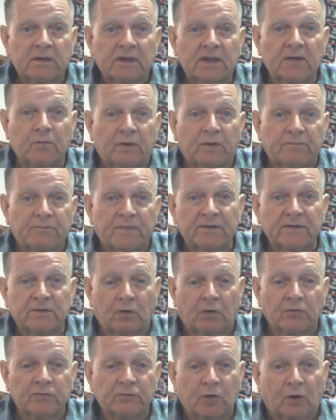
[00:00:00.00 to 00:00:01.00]

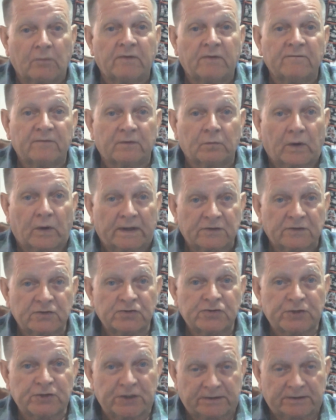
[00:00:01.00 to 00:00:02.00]
equipment on top of the white
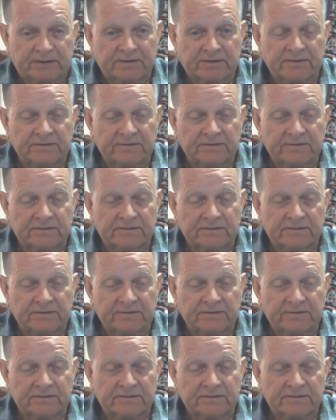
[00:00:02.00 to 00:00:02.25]
sheet.